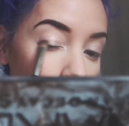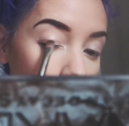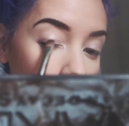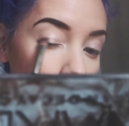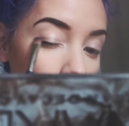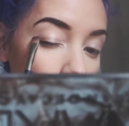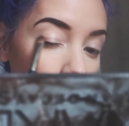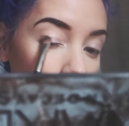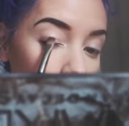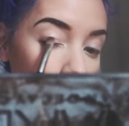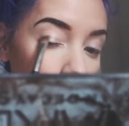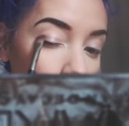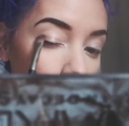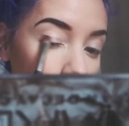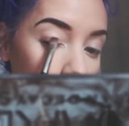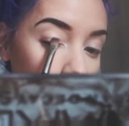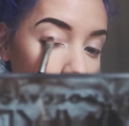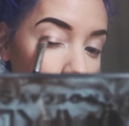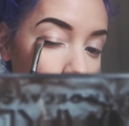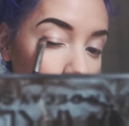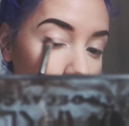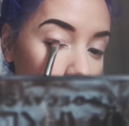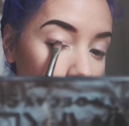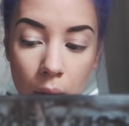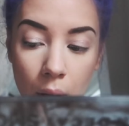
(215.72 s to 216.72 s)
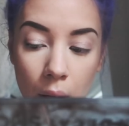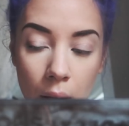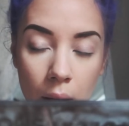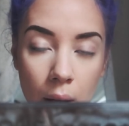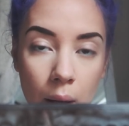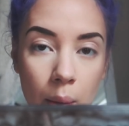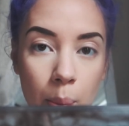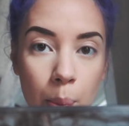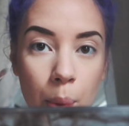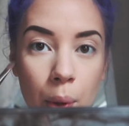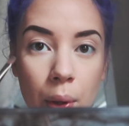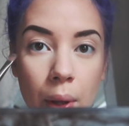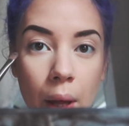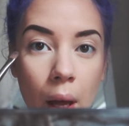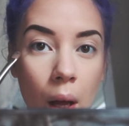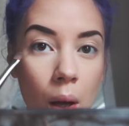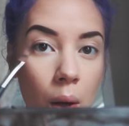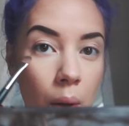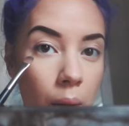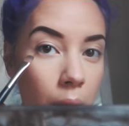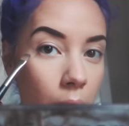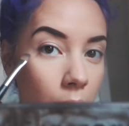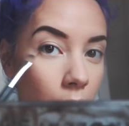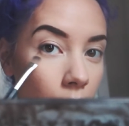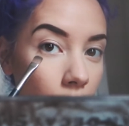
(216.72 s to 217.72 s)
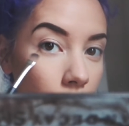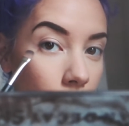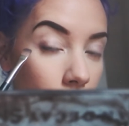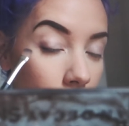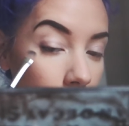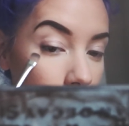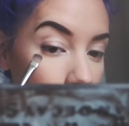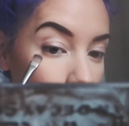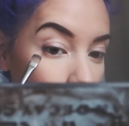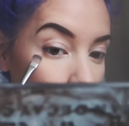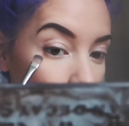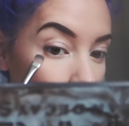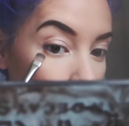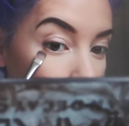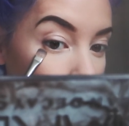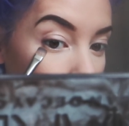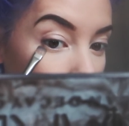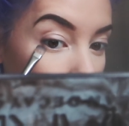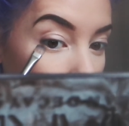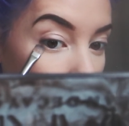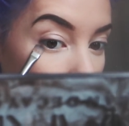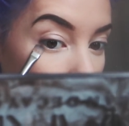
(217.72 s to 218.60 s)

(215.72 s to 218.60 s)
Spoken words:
that in, and then put that on the lower lash line.